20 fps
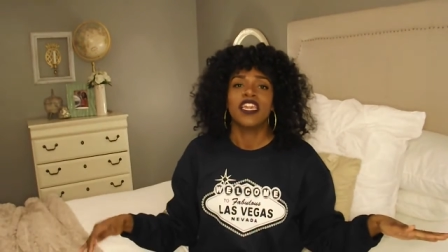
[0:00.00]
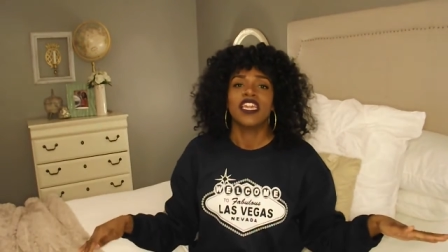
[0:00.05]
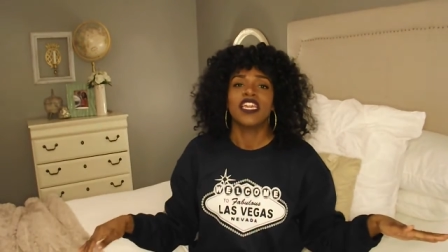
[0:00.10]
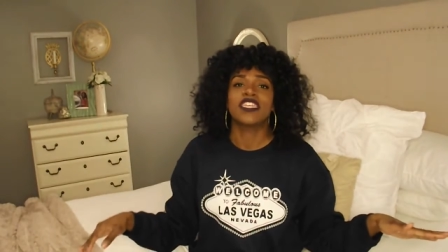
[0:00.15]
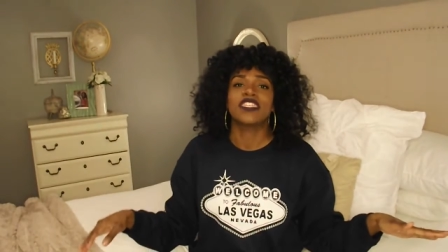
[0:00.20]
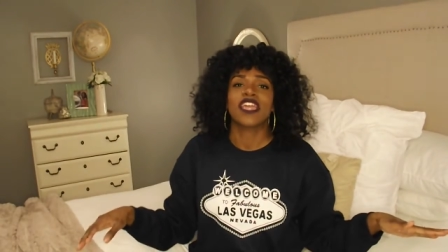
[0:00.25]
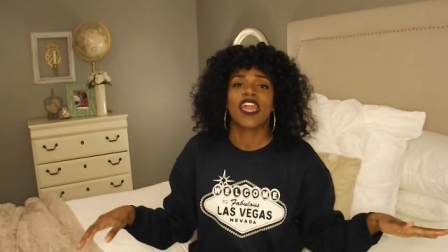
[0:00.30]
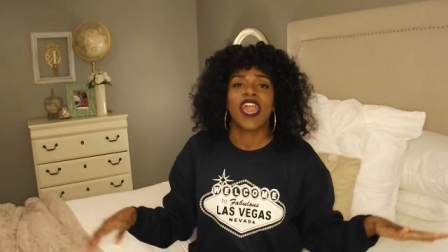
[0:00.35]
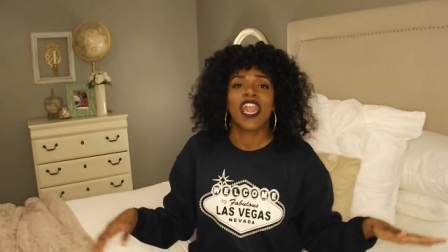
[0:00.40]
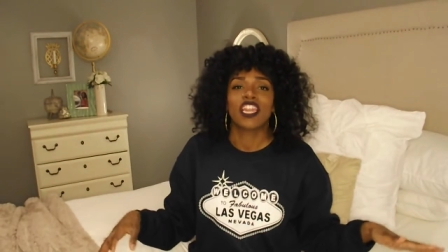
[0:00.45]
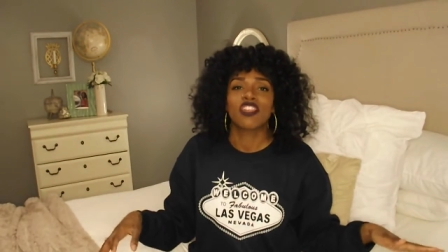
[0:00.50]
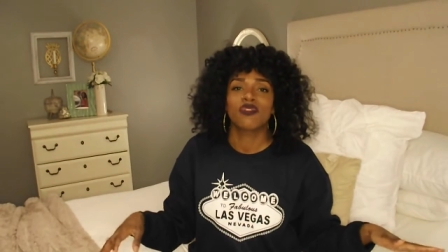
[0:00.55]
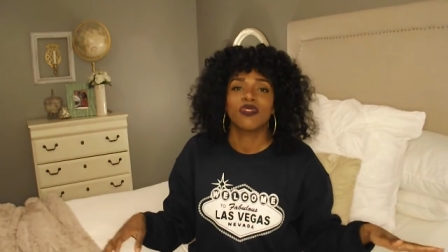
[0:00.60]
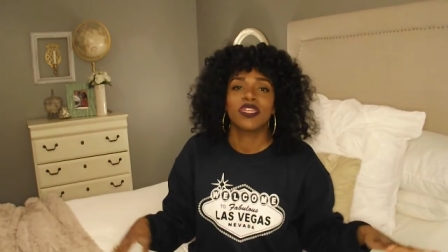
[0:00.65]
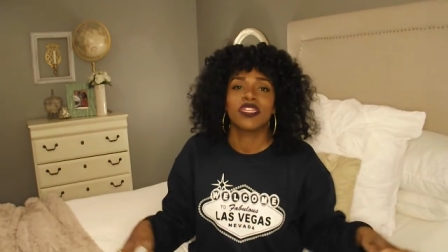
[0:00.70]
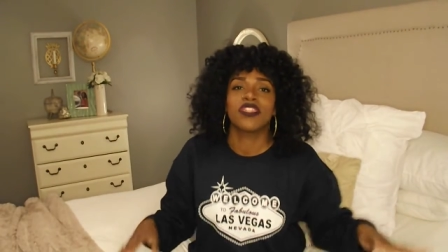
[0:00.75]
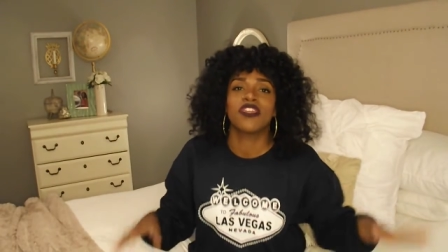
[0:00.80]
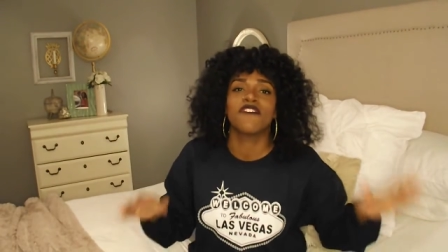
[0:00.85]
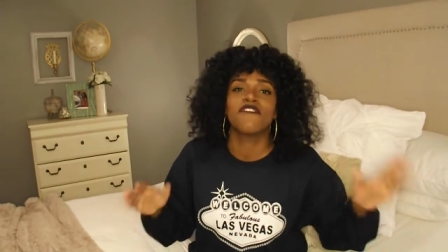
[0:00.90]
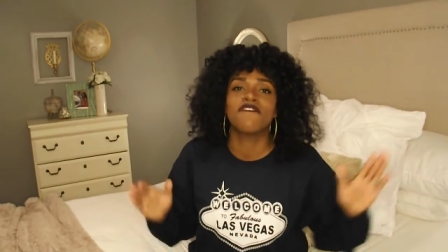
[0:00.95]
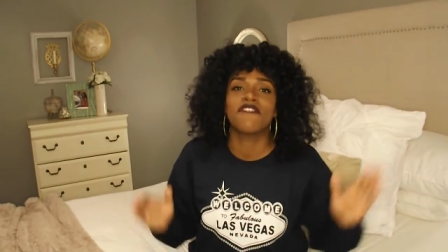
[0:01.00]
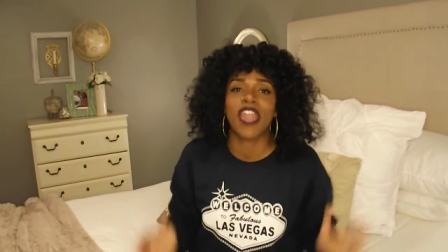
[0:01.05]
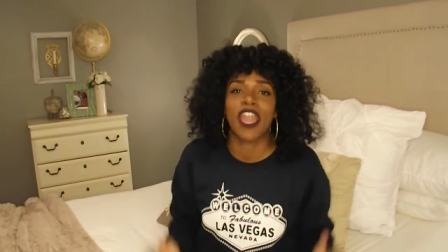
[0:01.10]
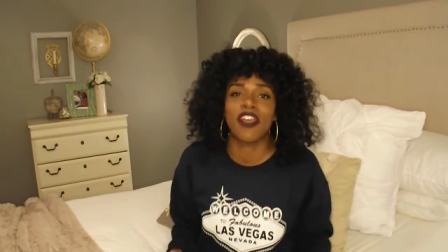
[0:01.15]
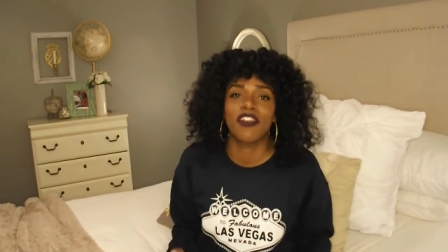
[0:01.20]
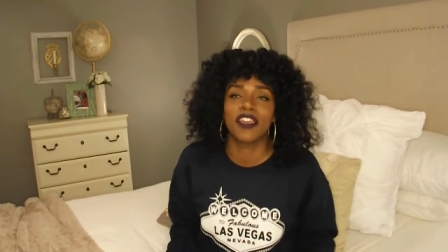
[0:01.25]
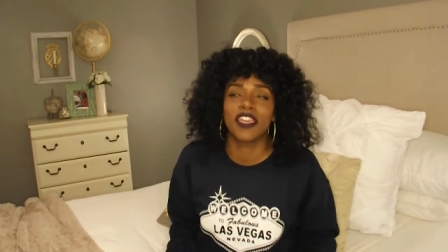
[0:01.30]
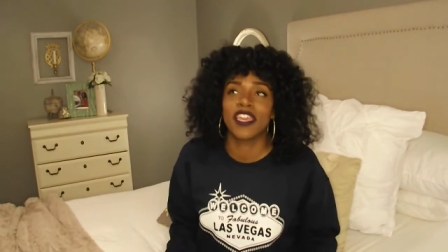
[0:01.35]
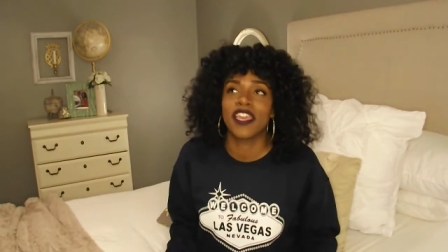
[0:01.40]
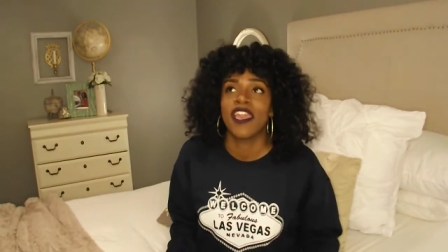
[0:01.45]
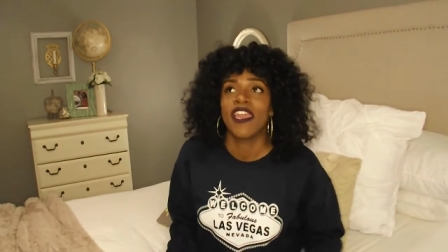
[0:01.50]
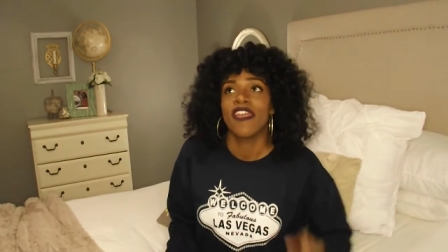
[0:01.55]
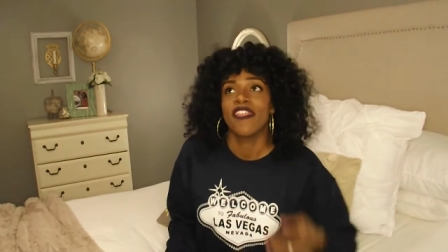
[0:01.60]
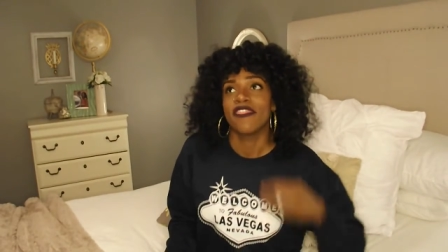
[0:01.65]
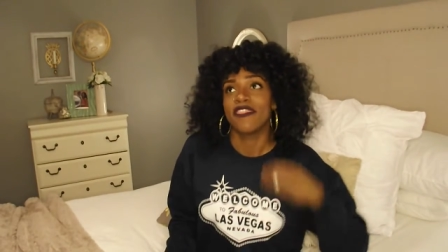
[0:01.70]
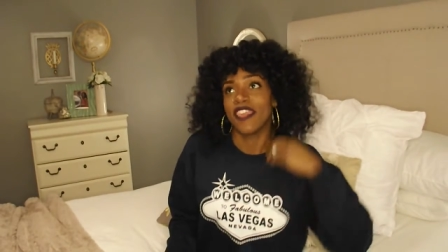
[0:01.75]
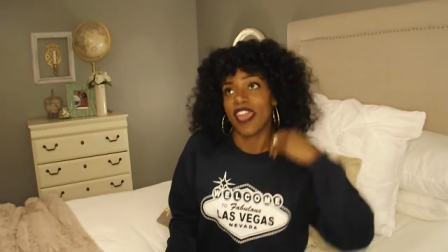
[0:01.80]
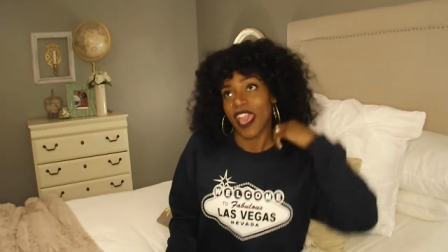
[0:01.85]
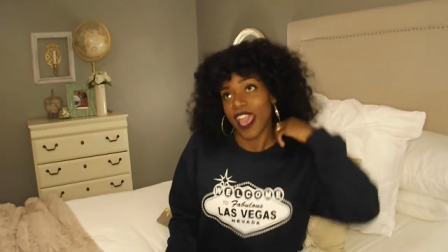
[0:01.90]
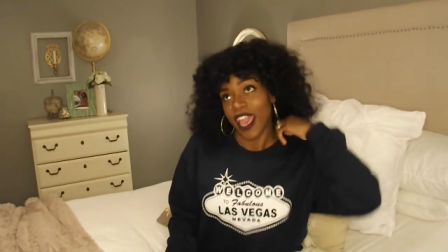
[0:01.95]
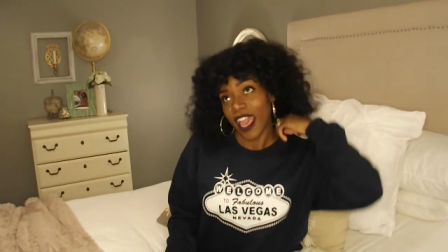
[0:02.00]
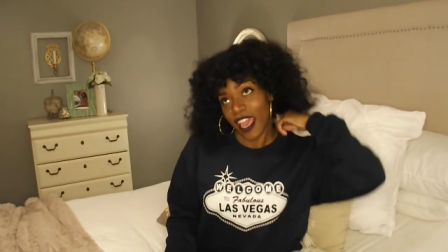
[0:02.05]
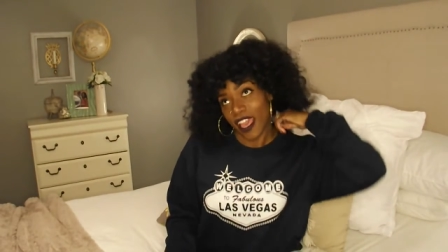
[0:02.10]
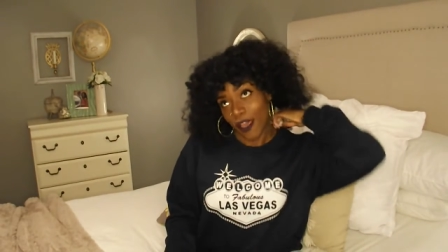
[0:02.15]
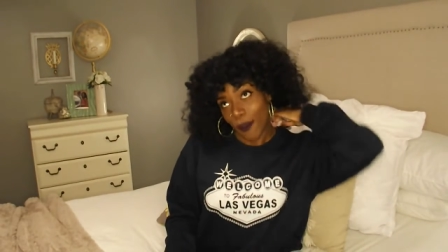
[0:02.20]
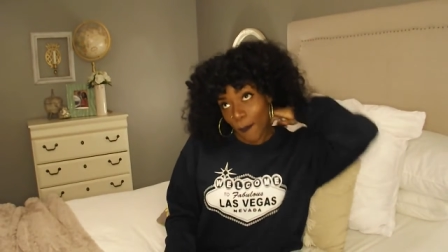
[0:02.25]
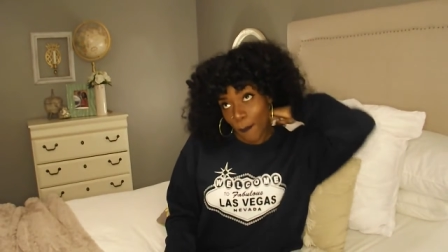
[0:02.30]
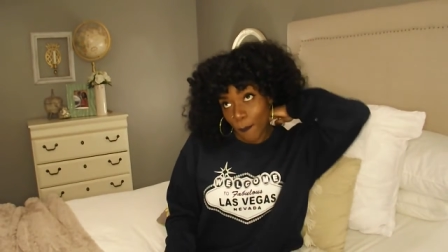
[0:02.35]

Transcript: It's actually the fountain that